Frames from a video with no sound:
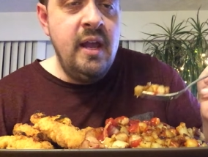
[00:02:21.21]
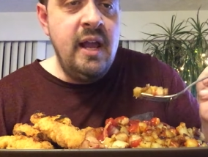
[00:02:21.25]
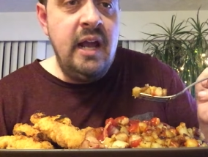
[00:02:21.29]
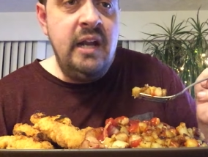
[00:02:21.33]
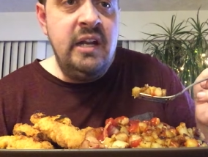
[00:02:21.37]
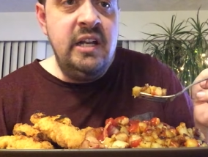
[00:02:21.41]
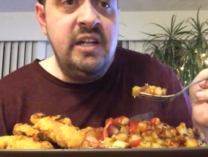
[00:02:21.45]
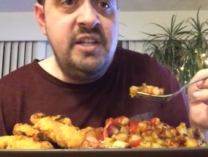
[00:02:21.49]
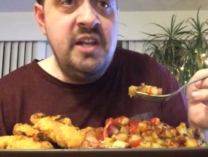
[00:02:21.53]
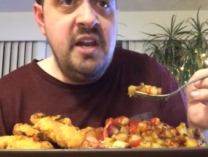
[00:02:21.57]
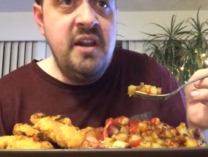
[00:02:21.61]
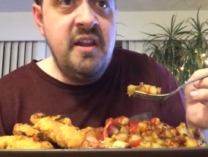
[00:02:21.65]

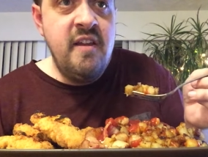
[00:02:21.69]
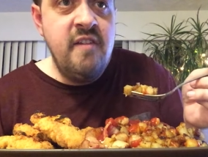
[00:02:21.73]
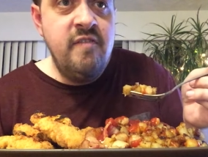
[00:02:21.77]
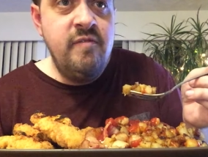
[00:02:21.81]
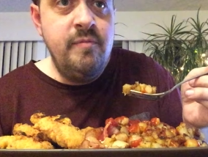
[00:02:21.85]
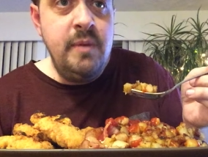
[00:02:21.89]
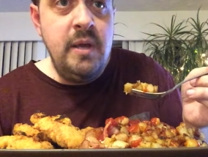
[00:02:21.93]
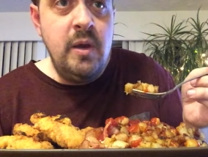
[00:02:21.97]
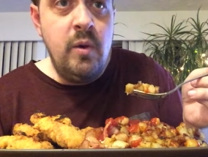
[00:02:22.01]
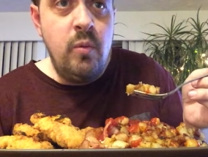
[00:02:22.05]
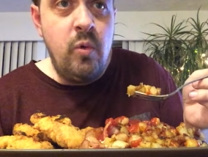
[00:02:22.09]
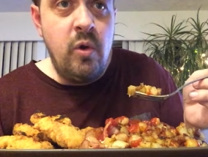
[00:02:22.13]
And it did
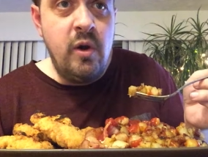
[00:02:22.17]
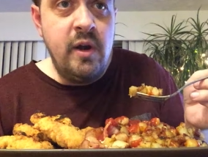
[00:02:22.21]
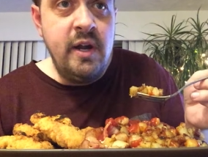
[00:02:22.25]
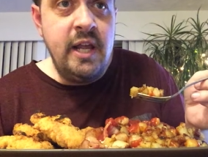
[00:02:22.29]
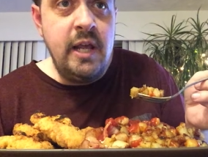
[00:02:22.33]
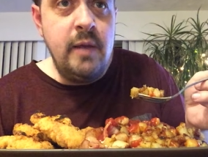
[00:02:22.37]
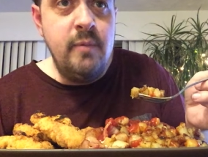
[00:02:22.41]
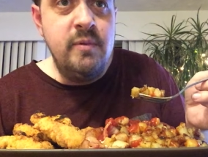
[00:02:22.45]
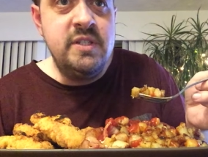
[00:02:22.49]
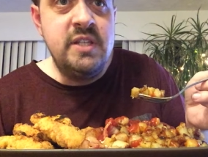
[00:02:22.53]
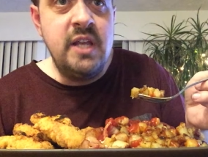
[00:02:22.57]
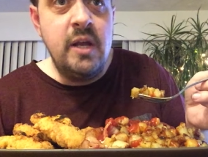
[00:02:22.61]
give me a
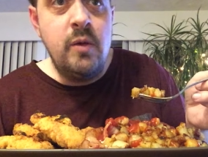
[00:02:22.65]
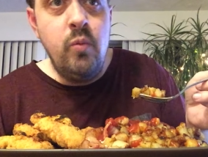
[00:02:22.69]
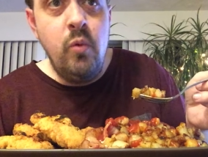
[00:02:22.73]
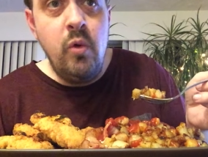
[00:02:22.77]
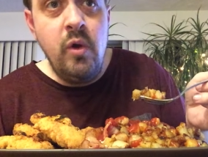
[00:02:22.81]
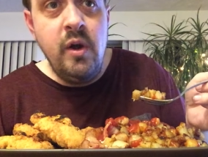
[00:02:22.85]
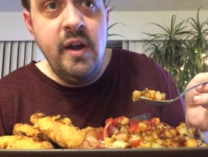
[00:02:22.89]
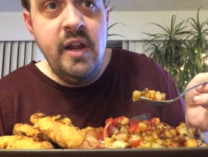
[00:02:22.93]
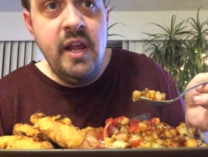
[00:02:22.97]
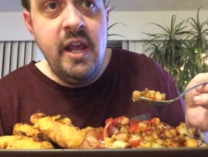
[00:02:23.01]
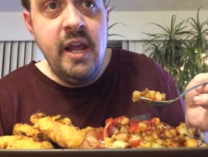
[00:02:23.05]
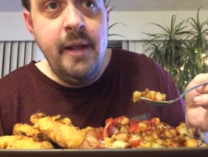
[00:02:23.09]
warning. It was like,
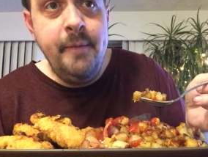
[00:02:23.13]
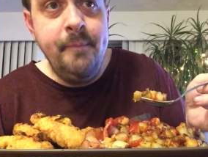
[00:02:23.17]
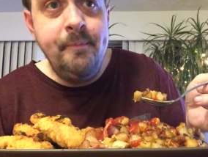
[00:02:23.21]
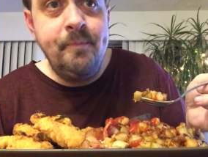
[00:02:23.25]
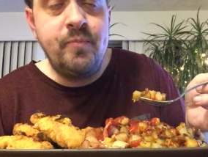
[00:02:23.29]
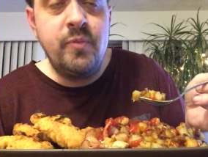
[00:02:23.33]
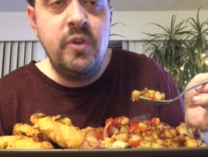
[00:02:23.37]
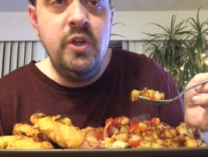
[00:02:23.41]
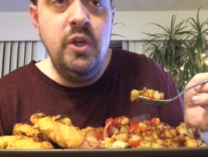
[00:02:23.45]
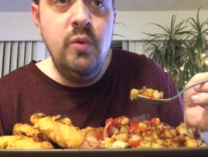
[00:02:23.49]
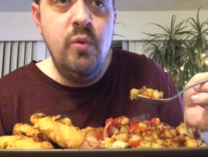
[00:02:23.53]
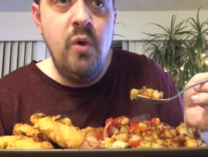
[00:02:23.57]
warning,
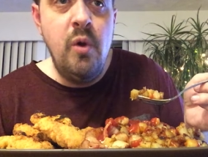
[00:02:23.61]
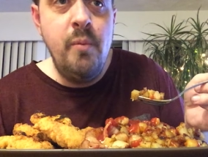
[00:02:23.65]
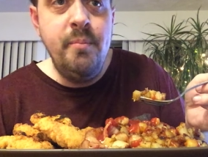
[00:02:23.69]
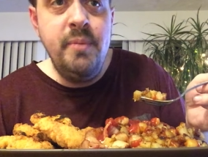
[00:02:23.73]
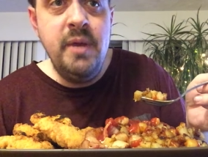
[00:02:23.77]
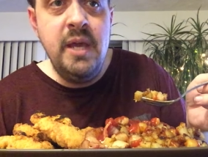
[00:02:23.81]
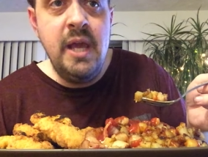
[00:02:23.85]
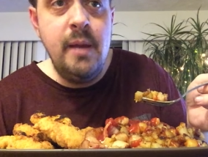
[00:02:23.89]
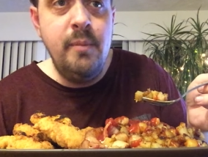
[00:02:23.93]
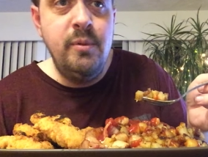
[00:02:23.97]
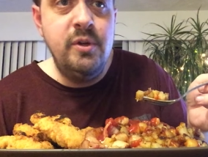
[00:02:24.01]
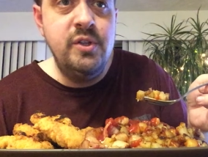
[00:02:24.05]
you won't
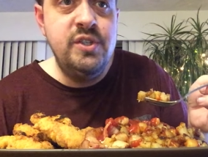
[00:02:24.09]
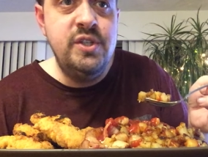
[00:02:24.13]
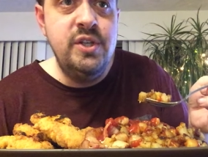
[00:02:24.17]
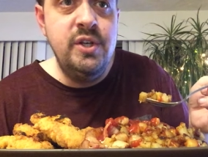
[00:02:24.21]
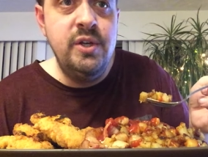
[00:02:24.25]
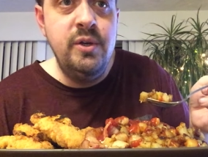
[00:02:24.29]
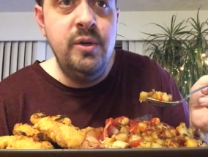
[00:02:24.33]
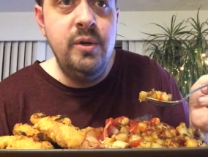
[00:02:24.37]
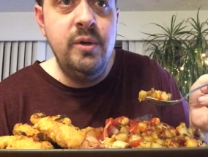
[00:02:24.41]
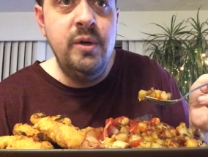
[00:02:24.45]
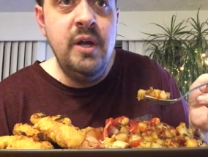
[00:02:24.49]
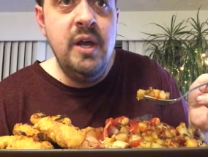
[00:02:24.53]
be able
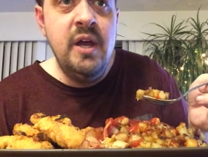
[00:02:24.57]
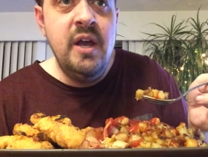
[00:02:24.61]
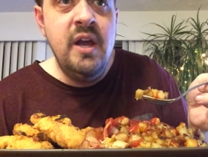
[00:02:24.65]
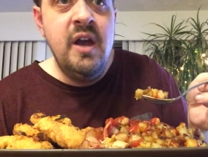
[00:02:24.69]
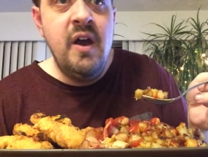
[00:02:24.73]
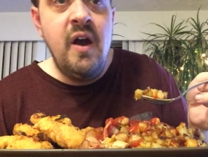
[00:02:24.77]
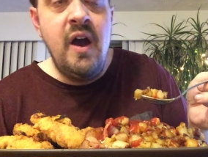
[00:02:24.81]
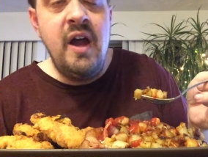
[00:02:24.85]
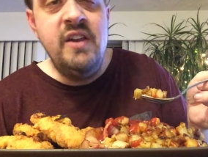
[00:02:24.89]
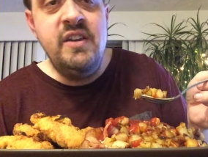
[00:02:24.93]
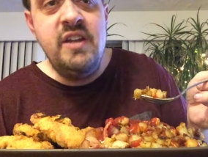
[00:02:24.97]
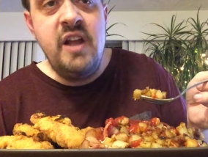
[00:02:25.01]
to
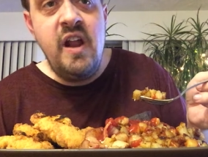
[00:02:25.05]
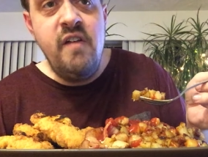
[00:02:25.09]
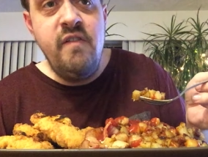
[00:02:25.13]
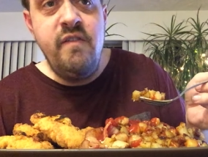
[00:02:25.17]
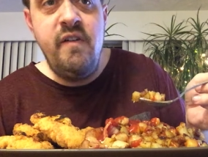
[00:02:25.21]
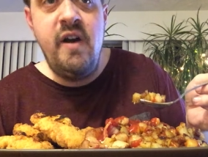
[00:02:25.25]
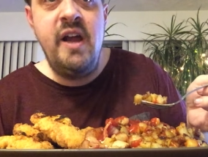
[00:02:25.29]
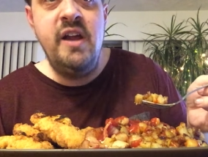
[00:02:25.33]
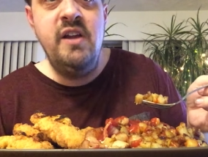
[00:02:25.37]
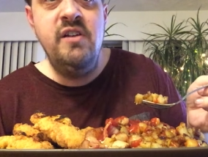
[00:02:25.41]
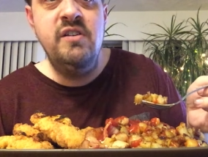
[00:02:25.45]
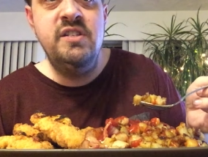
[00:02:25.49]

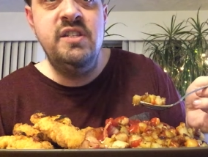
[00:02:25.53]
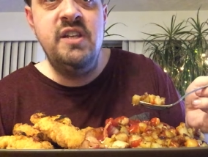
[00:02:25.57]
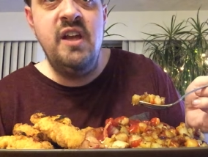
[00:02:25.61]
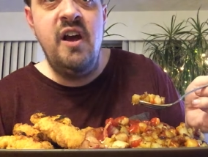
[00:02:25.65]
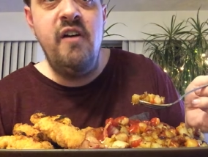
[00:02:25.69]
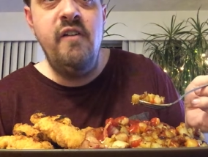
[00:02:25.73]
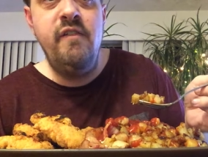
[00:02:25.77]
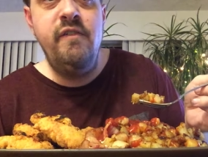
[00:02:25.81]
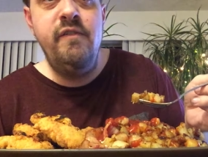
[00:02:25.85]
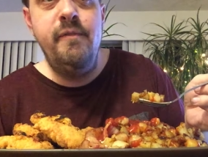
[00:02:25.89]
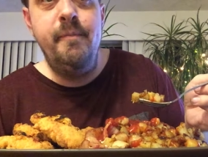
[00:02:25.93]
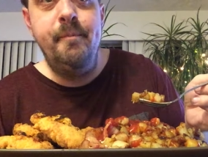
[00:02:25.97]
identify
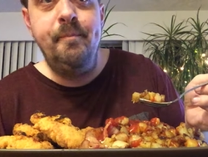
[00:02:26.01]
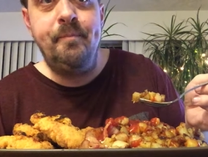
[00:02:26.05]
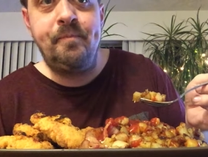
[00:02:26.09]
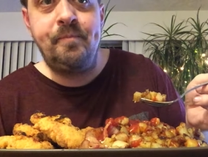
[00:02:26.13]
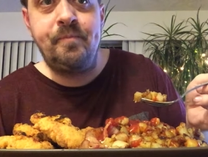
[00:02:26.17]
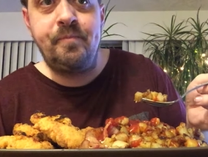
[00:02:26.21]
yourself